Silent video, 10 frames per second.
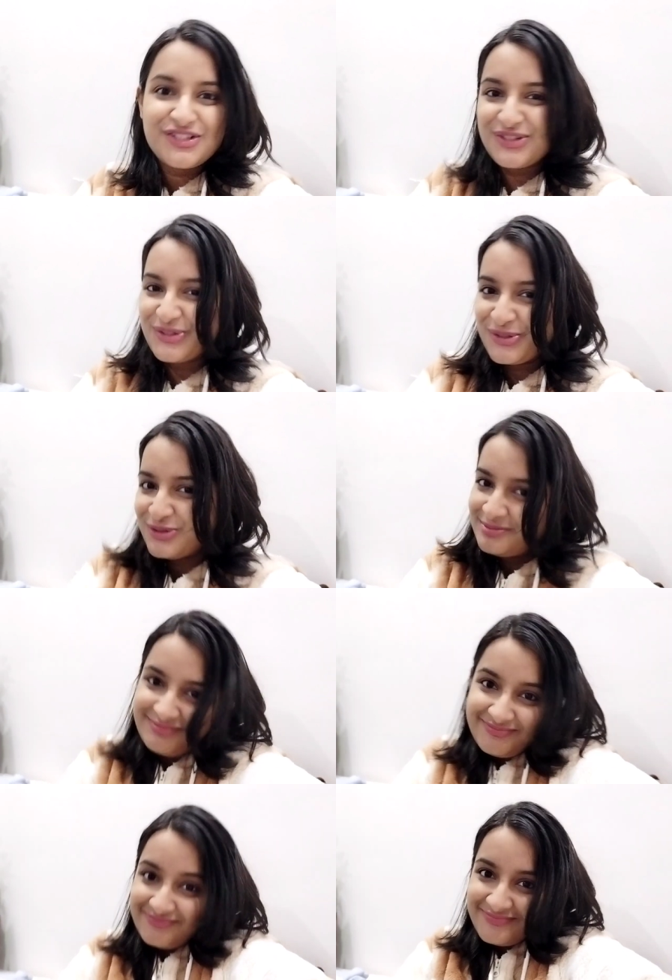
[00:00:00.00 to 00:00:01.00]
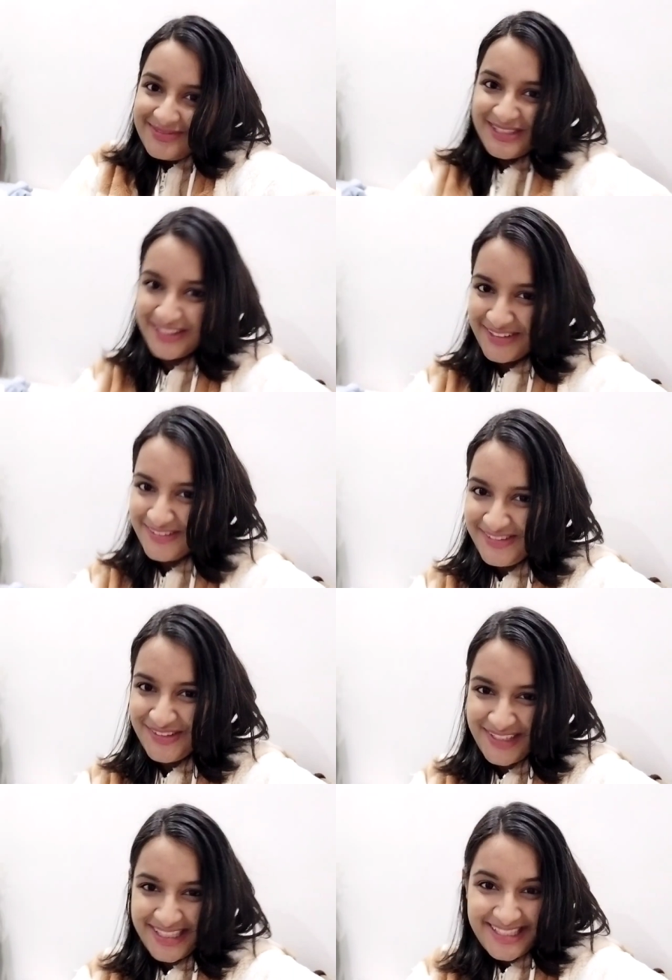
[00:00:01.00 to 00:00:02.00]
So, you know,
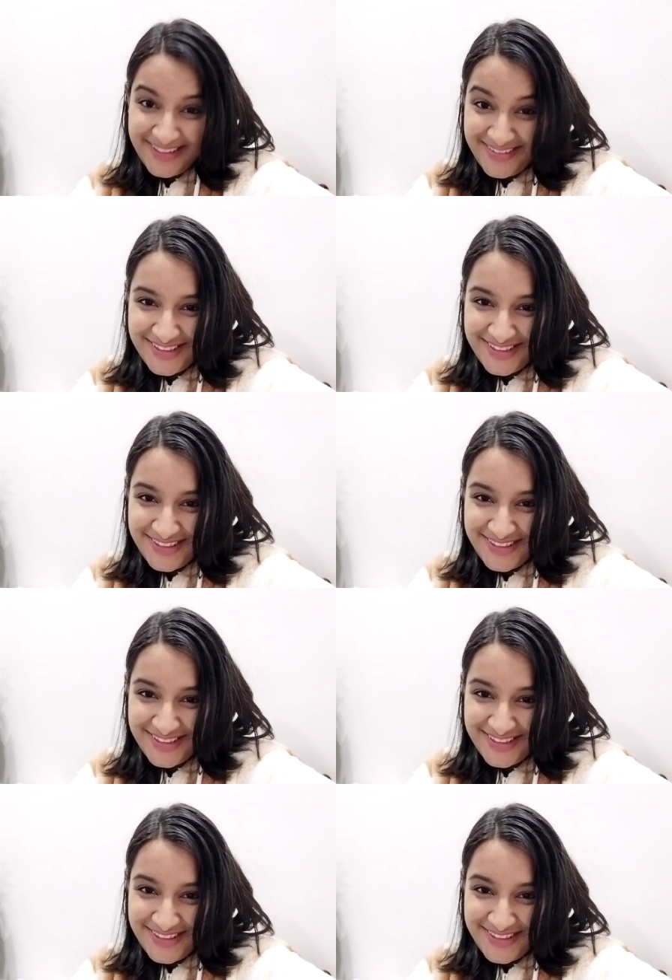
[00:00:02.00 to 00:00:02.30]
you can save